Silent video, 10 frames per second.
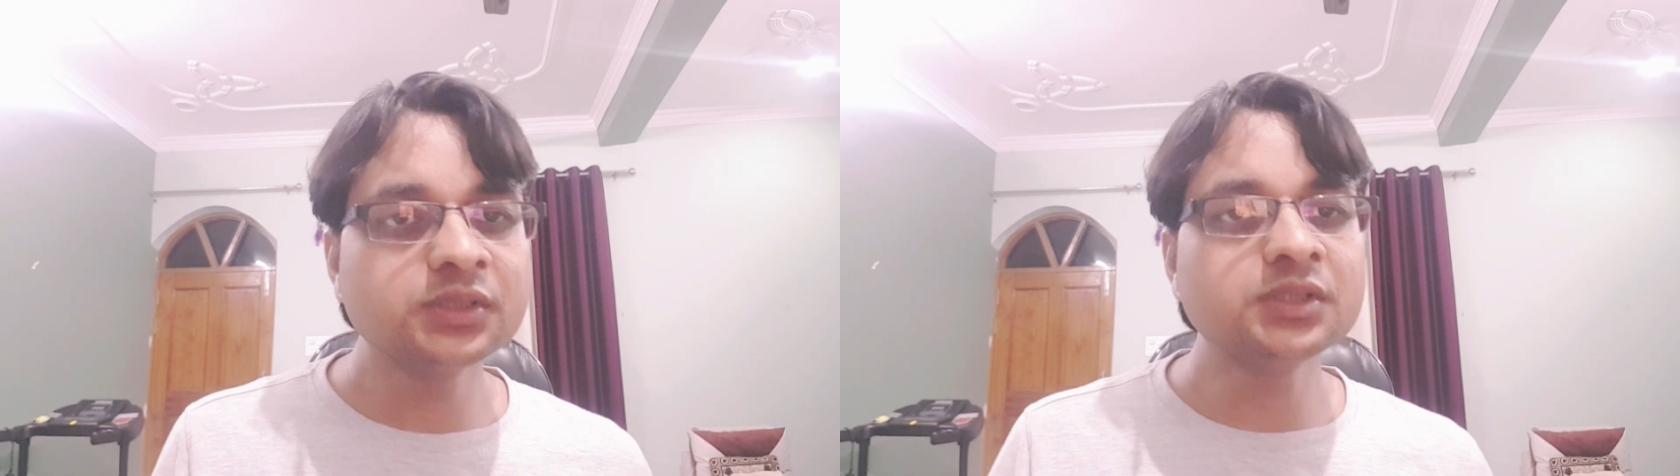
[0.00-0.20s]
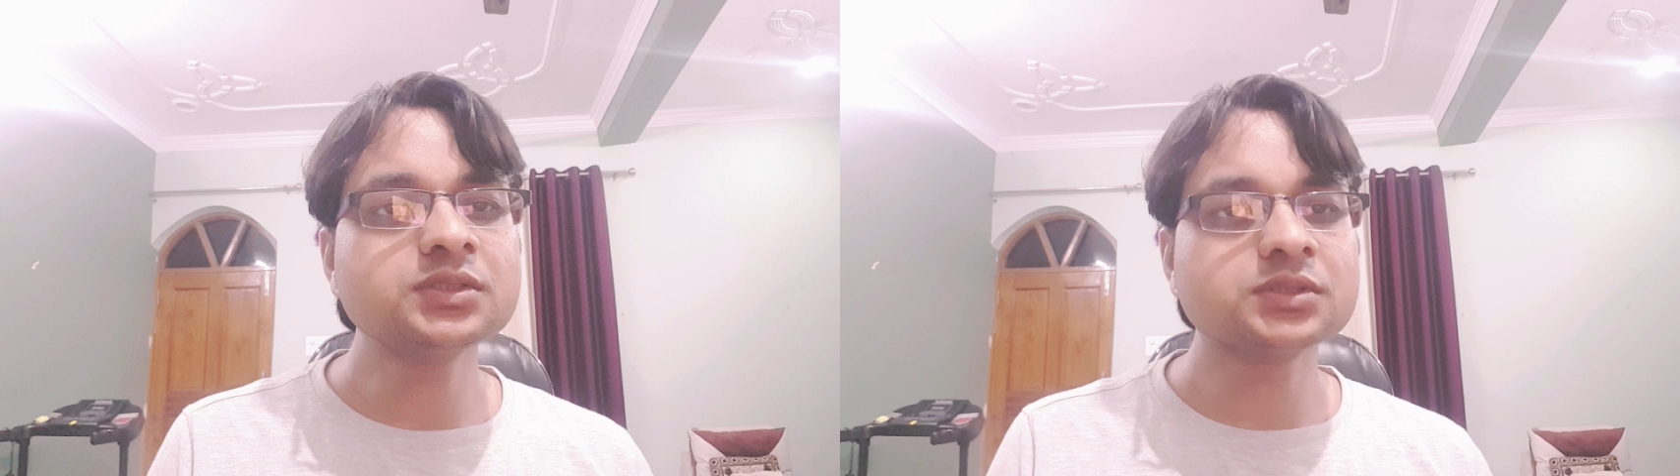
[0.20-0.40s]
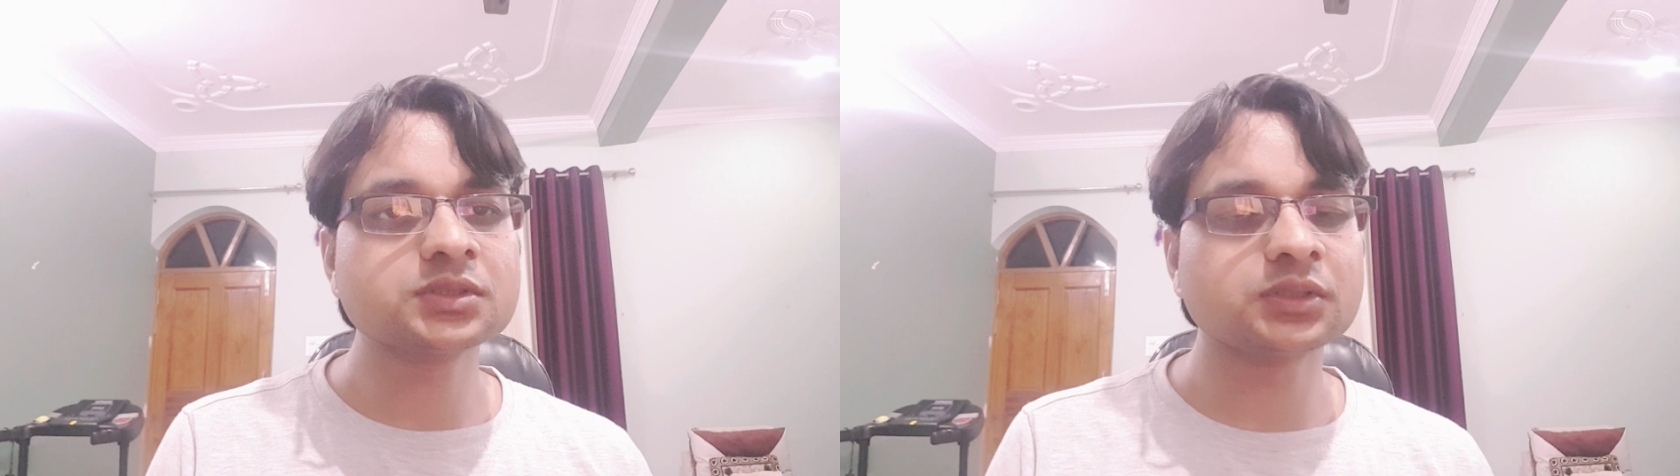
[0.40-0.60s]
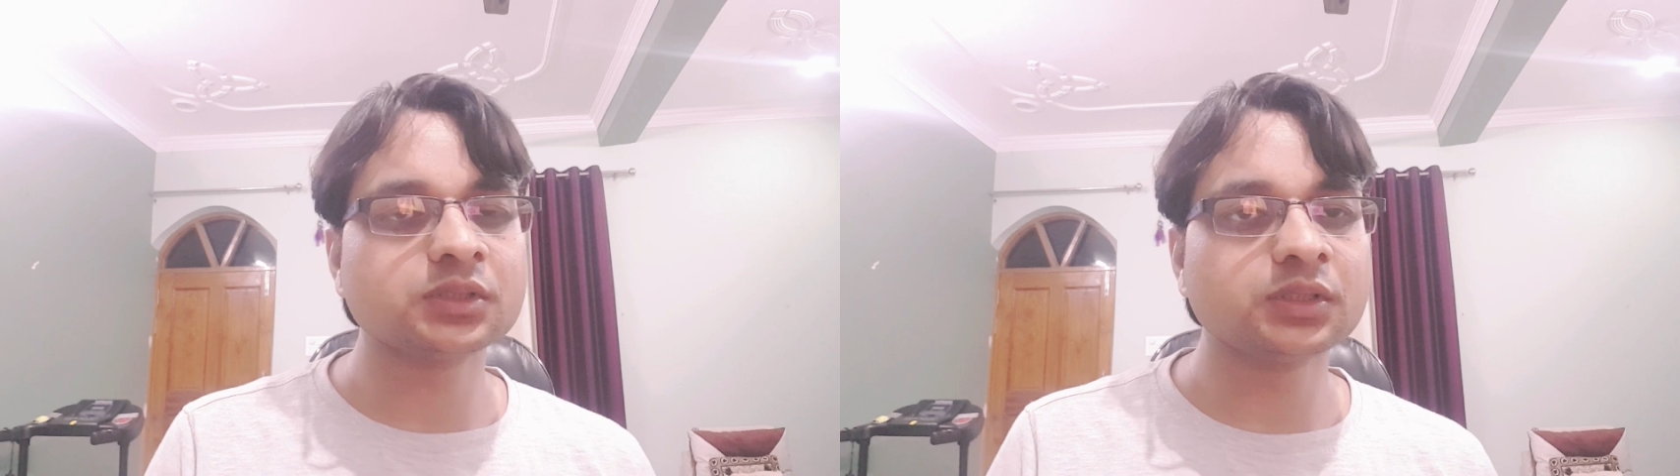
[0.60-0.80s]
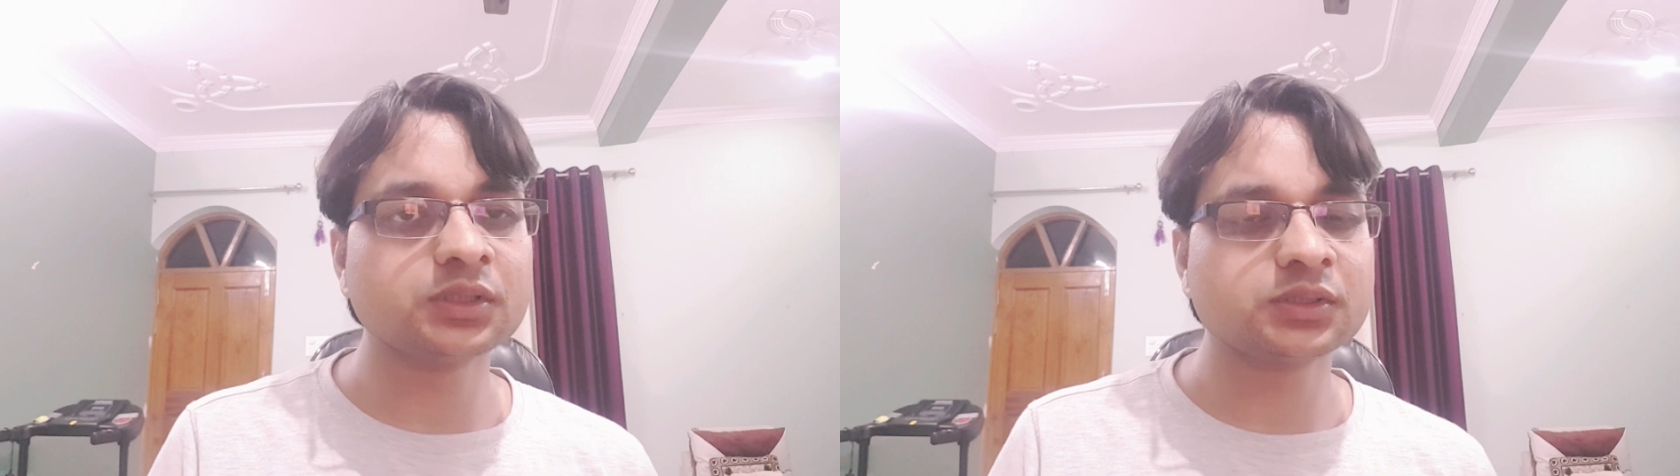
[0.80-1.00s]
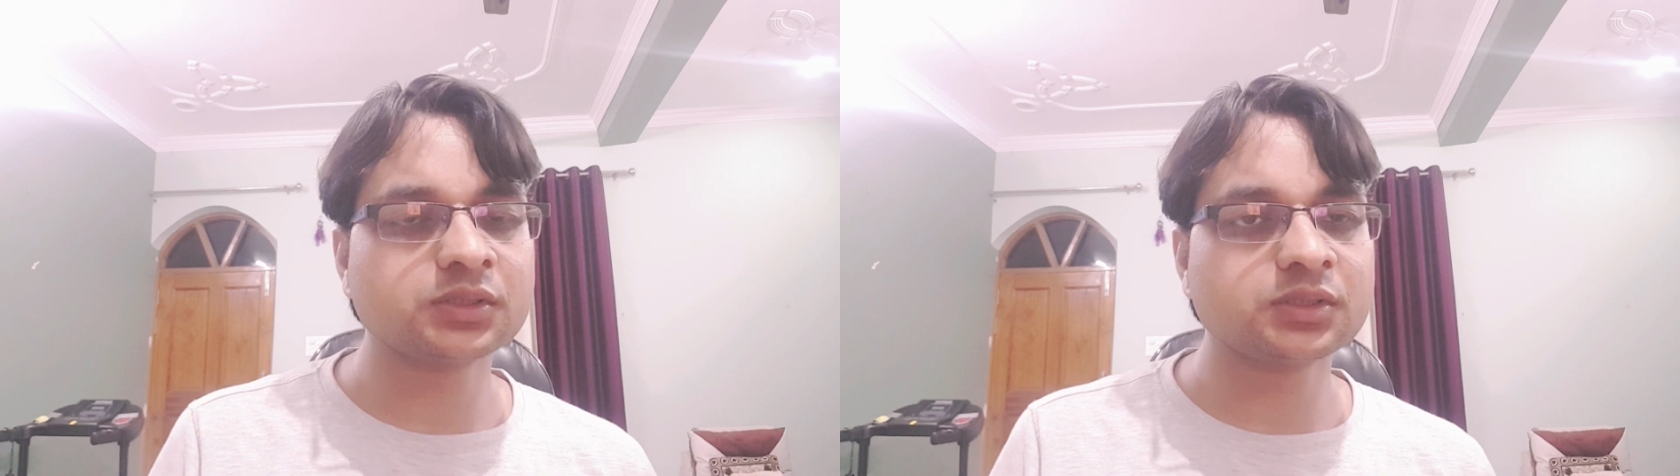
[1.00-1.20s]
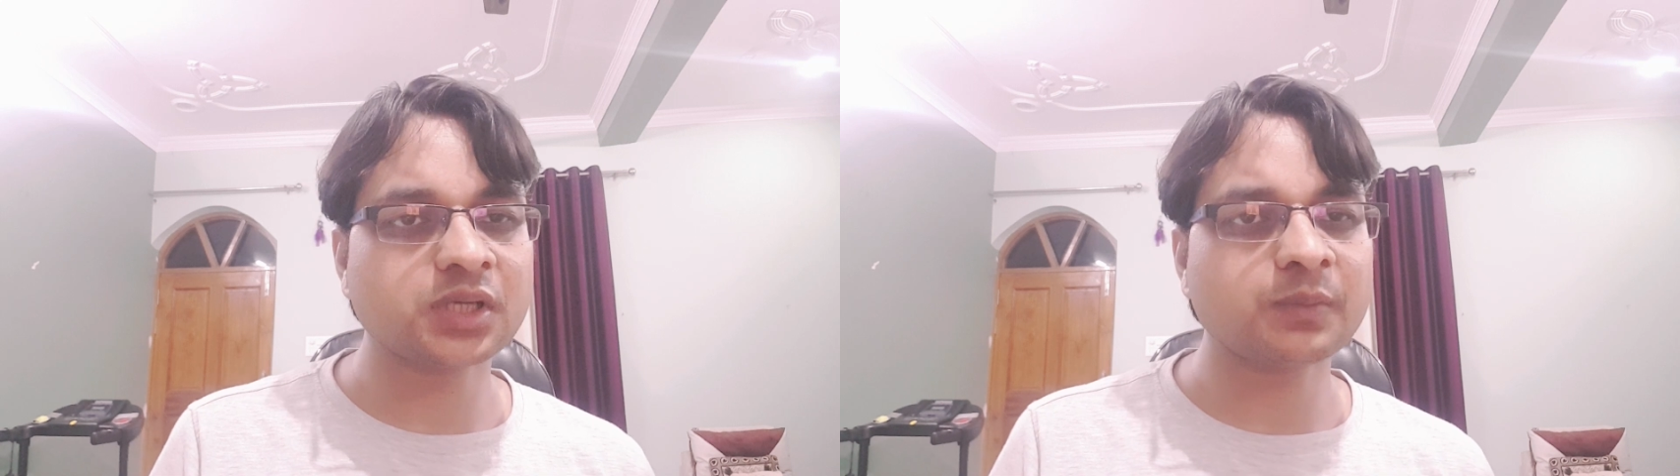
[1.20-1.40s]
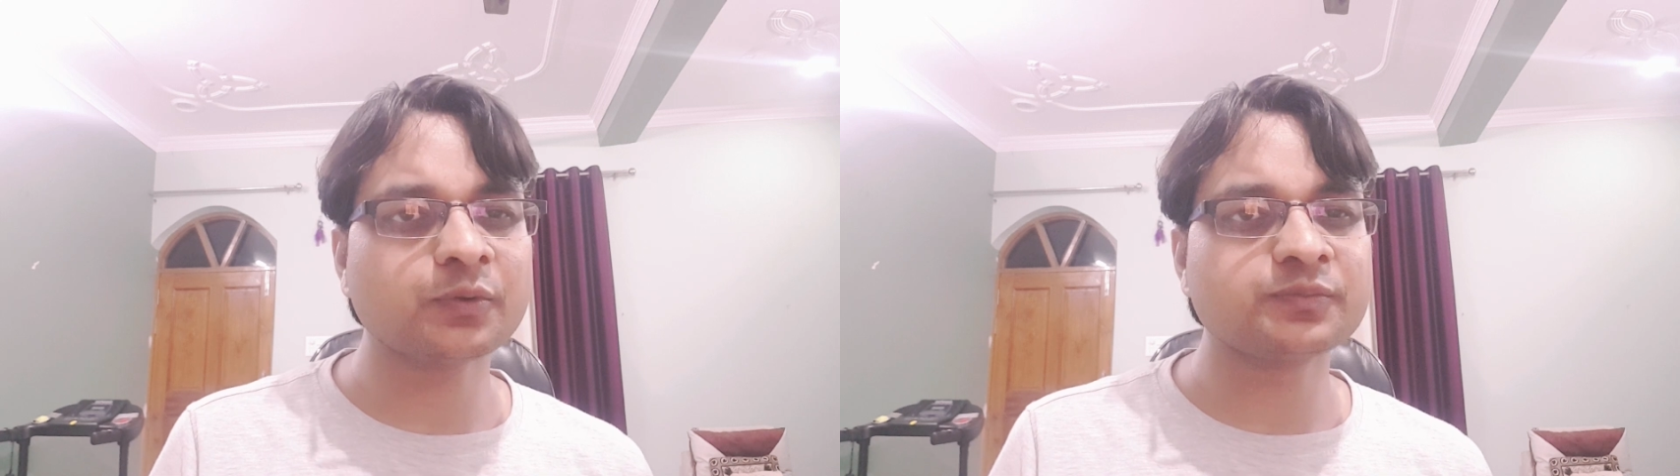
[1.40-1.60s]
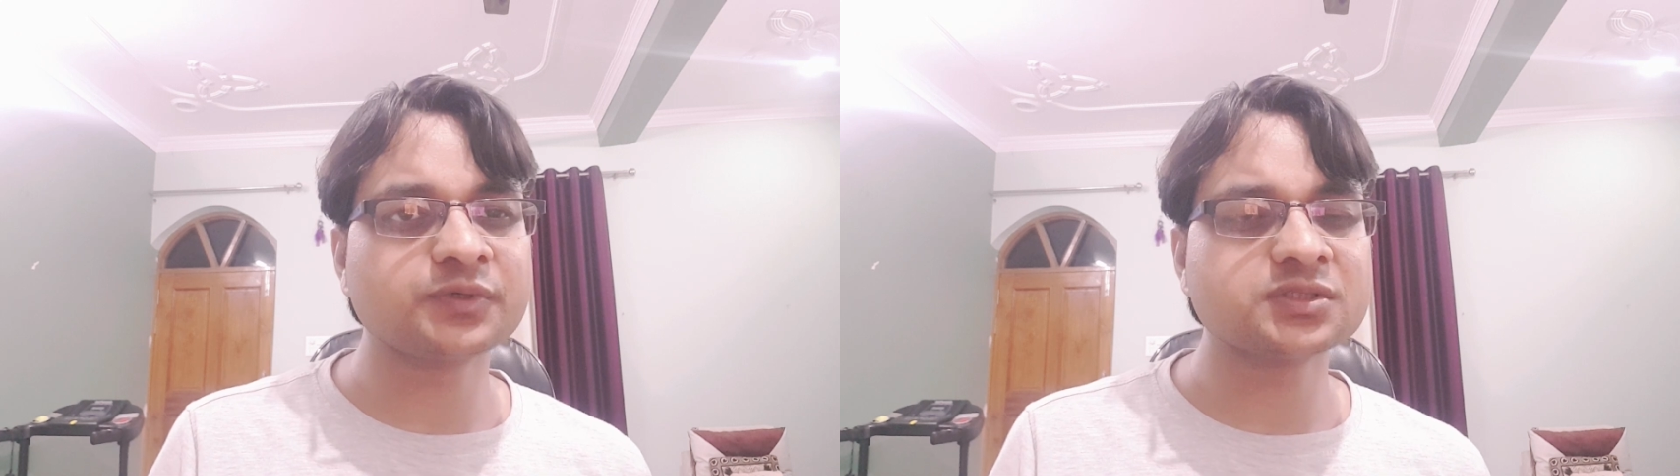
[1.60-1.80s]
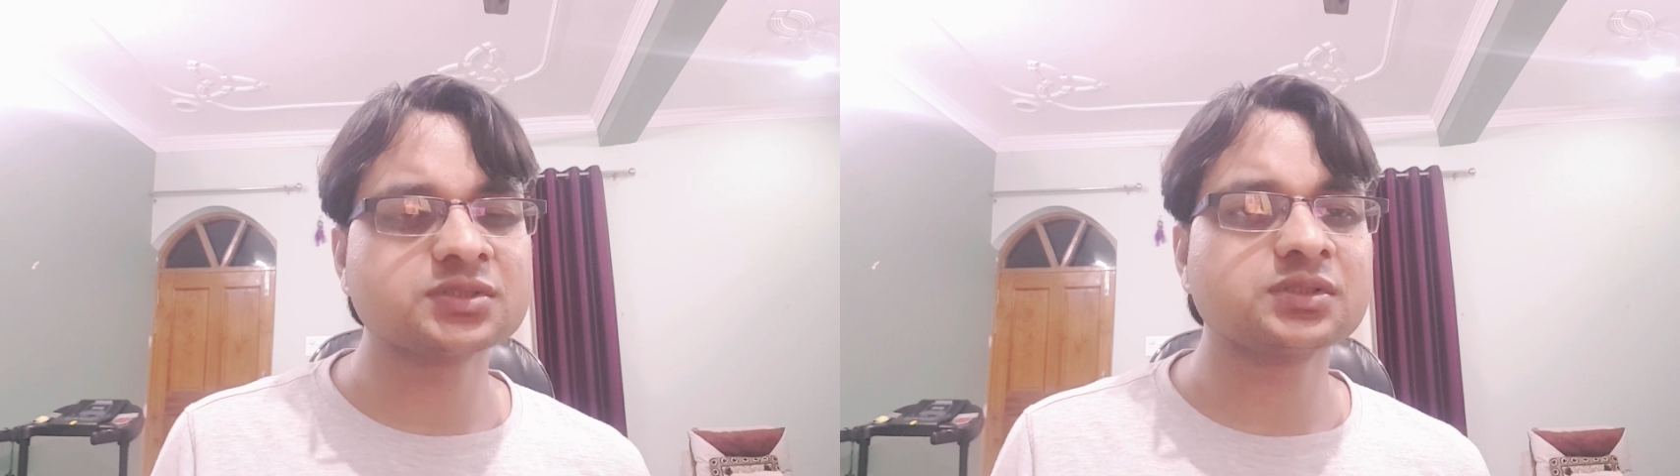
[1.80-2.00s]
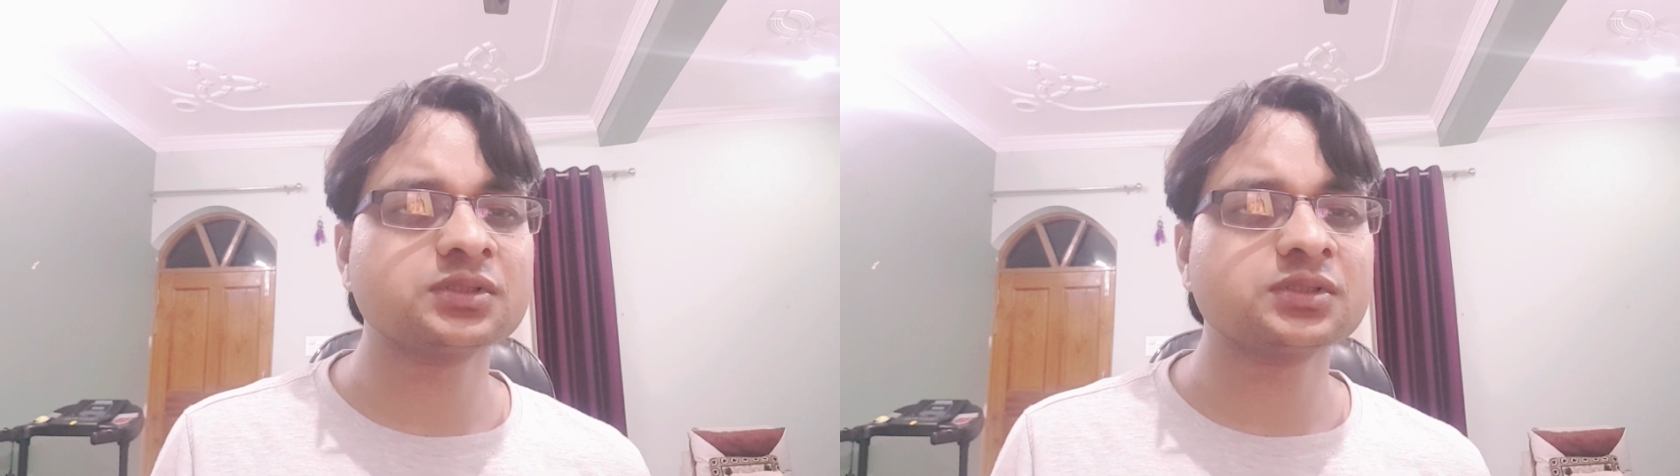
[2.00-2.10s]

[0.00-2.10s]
this type of test,